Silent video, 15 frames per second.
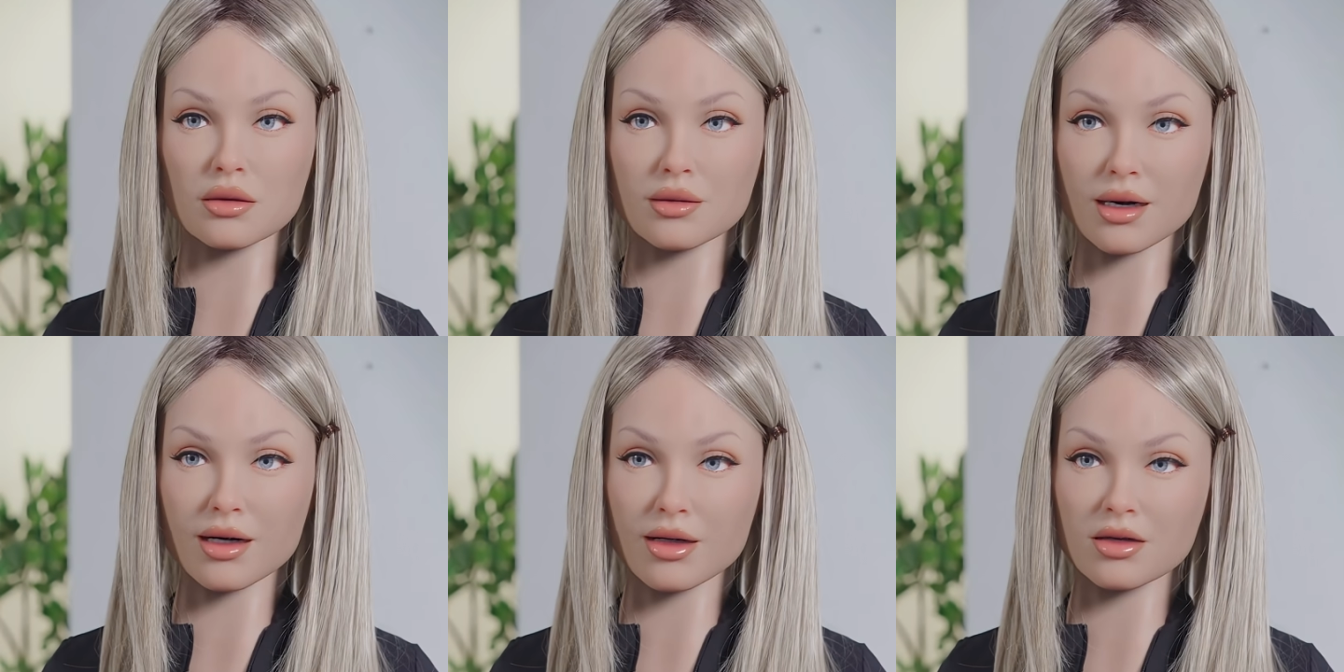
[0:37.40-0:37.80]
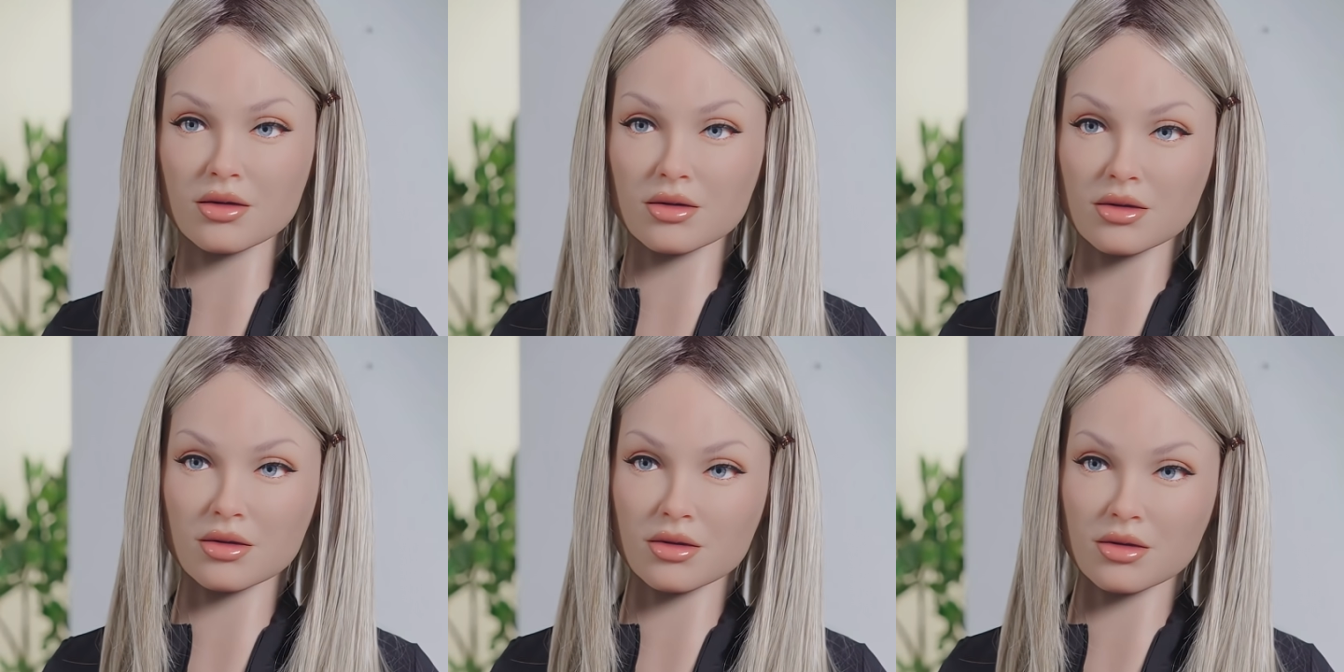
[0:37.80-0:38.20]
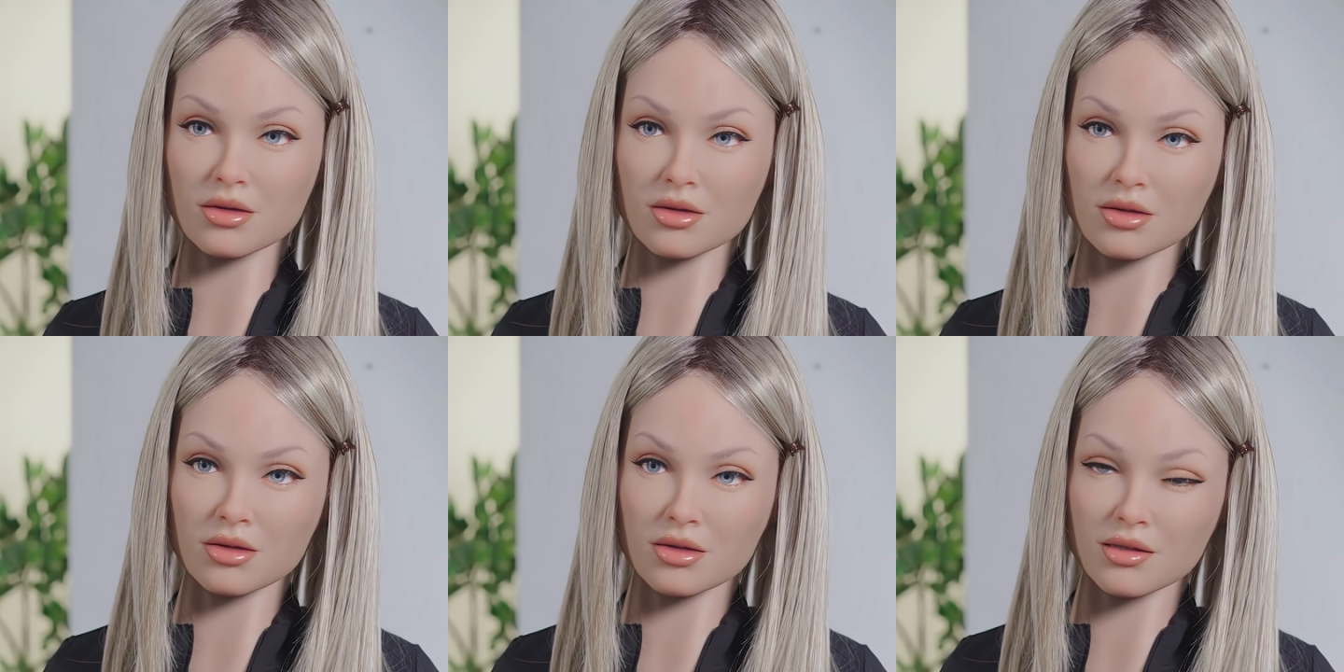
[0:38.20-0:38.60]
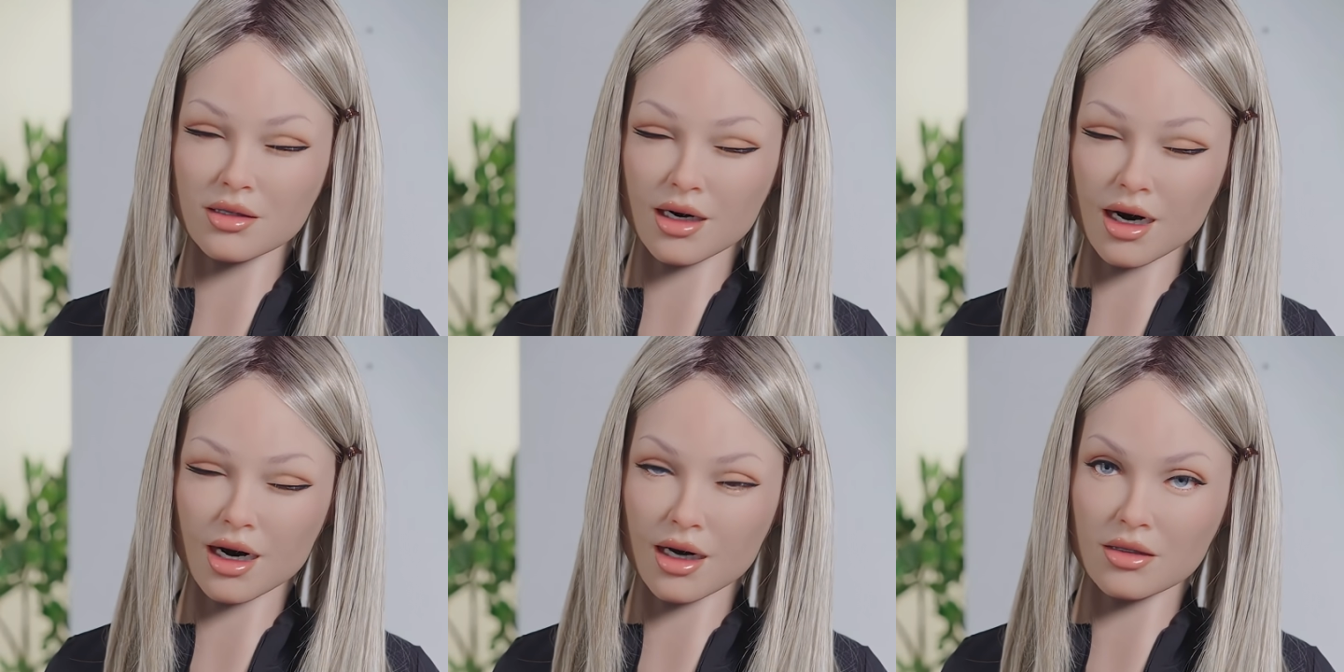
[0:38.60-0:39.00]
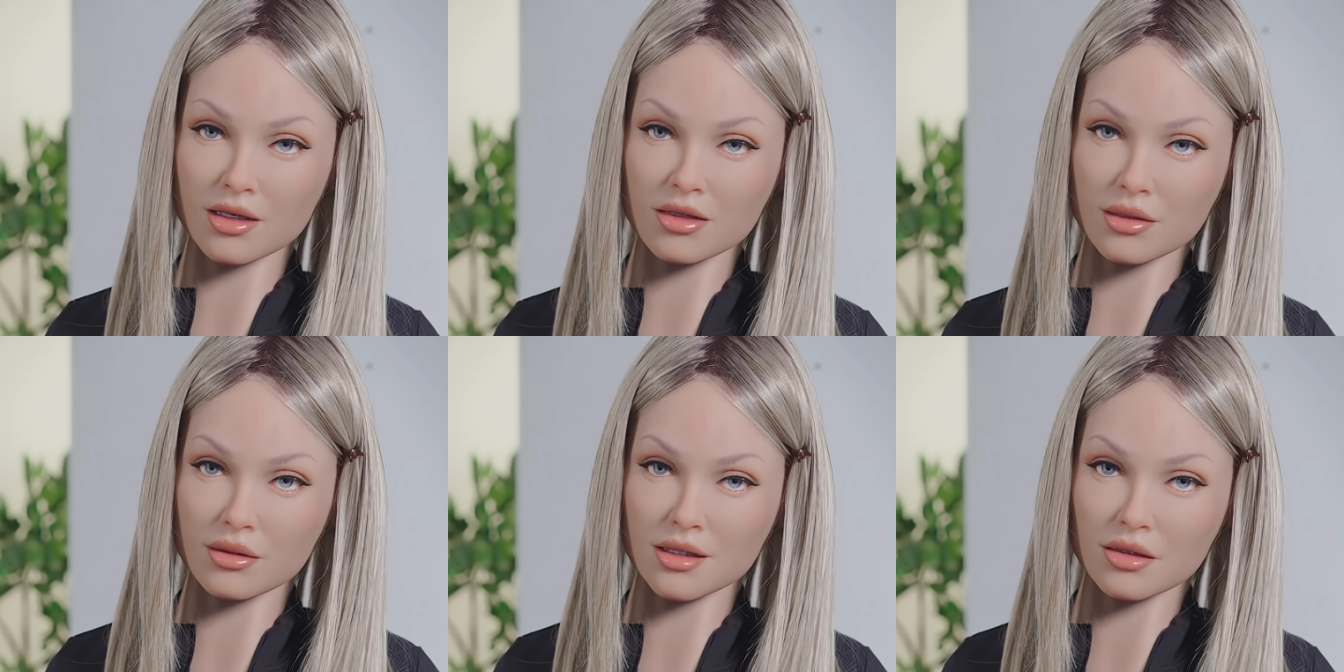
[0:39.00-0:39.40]
Thank you. I
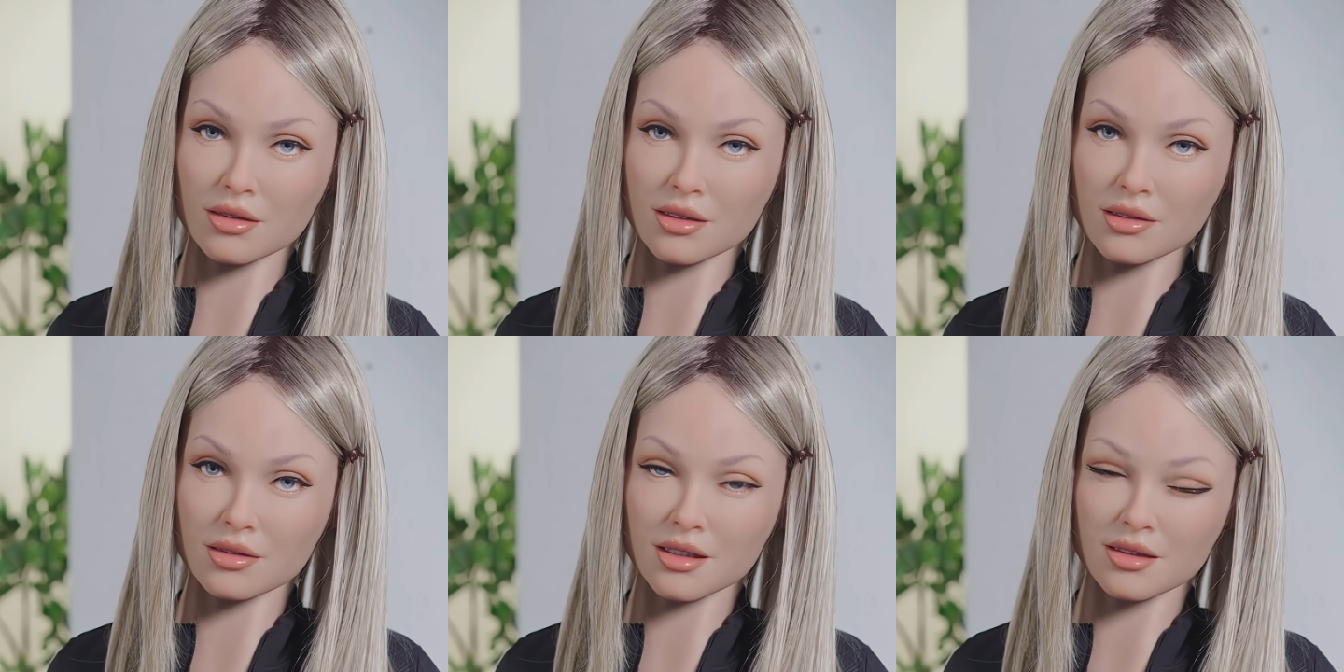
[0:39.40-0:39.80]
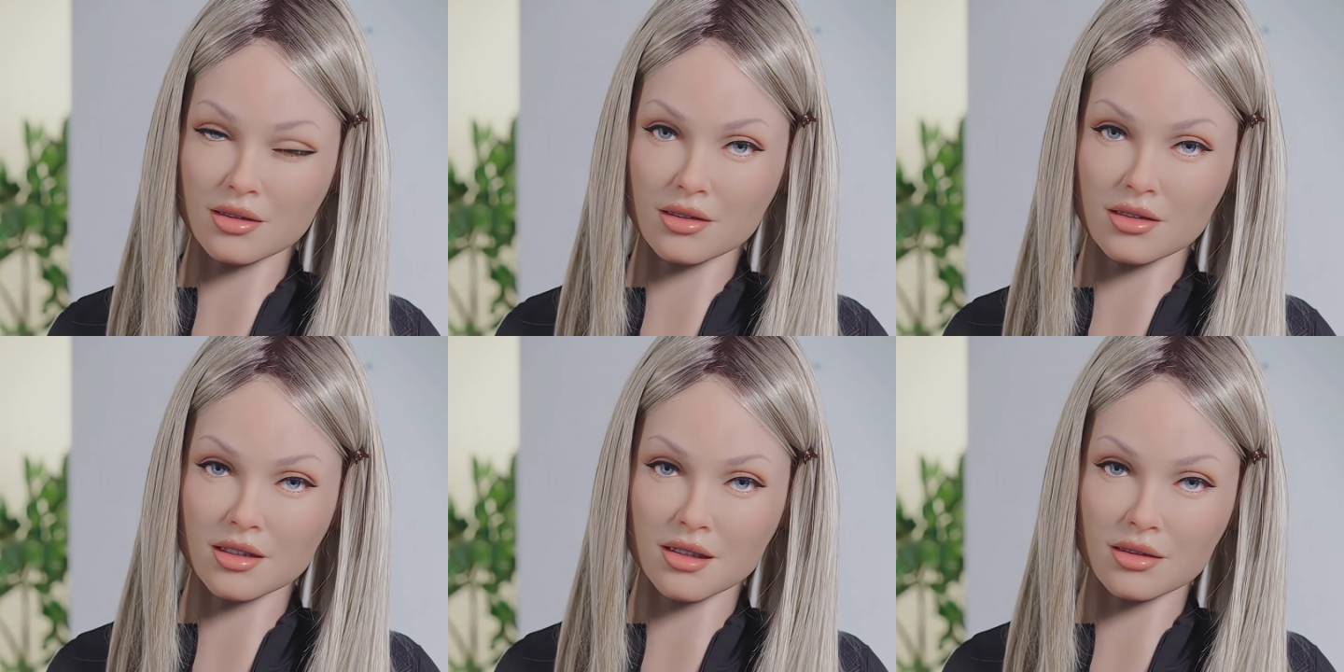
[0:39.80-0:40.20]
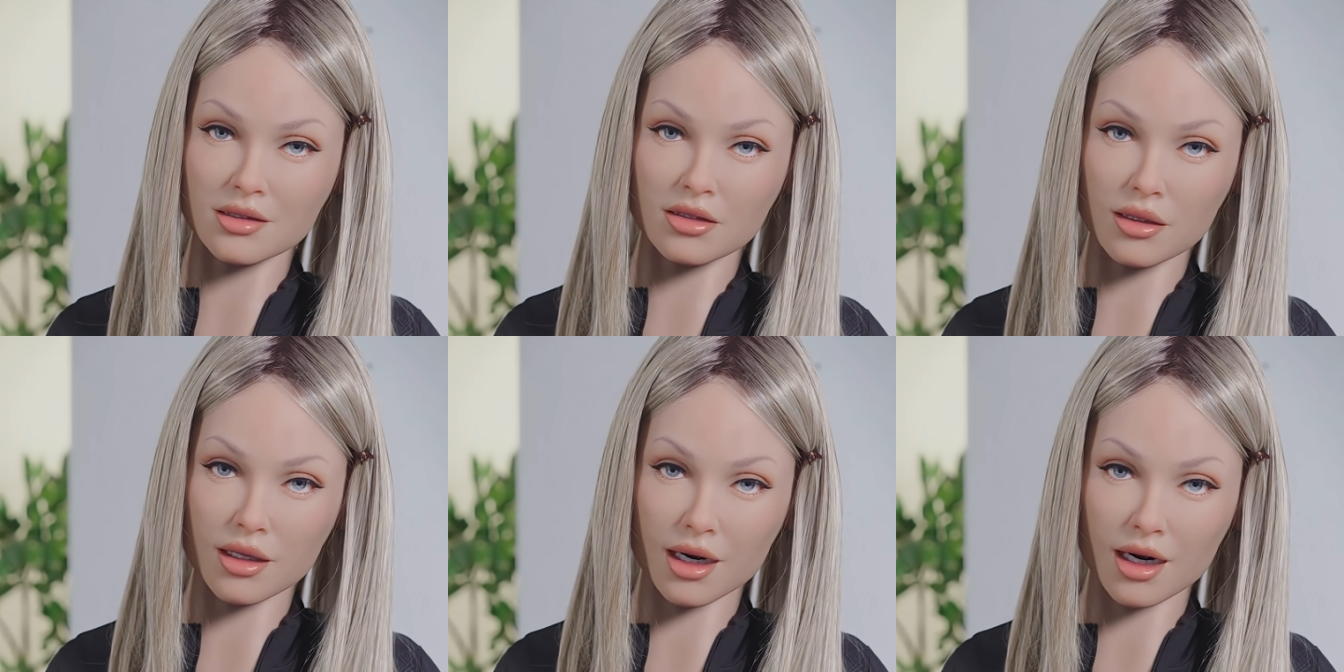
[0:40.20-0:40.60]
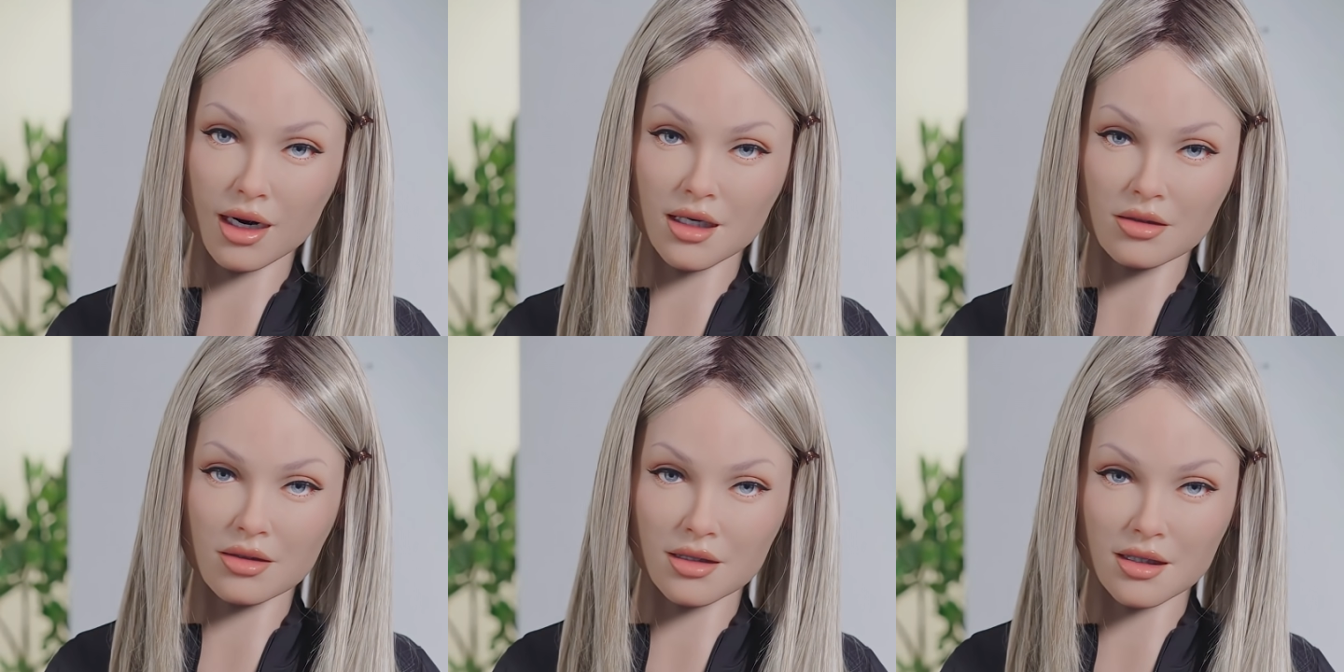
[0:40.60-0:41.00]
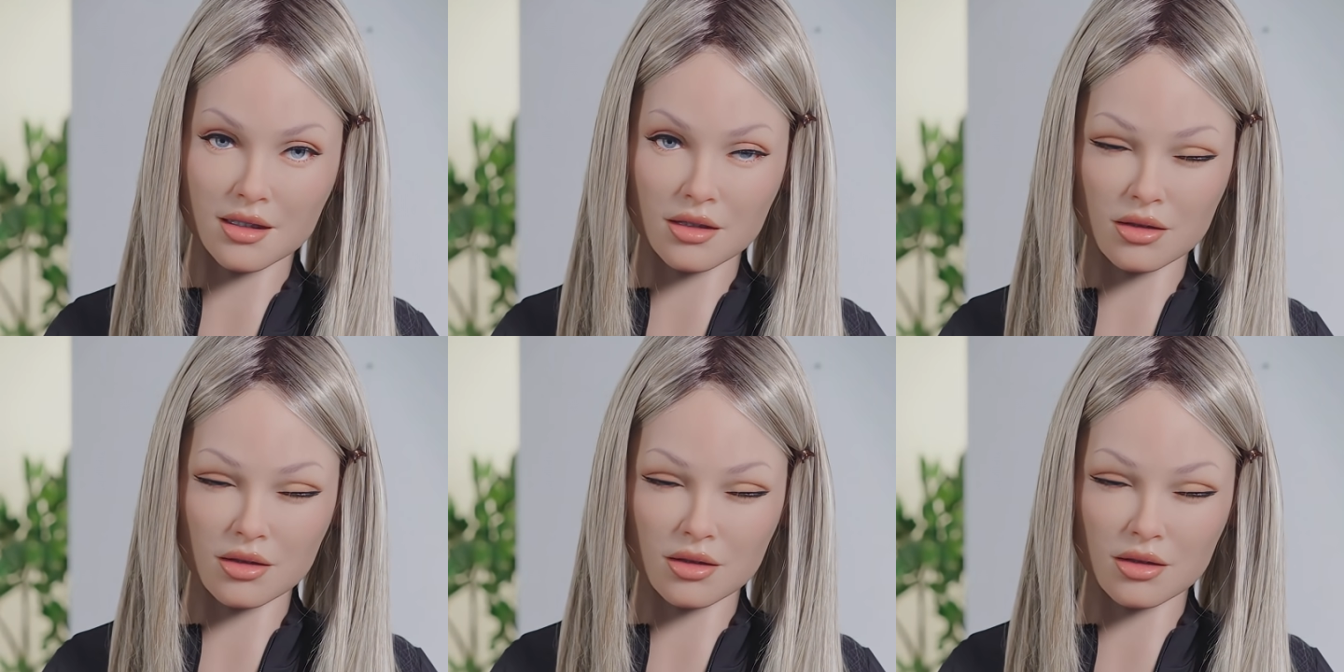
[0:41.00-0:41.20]
aim to make our conversations enjoyable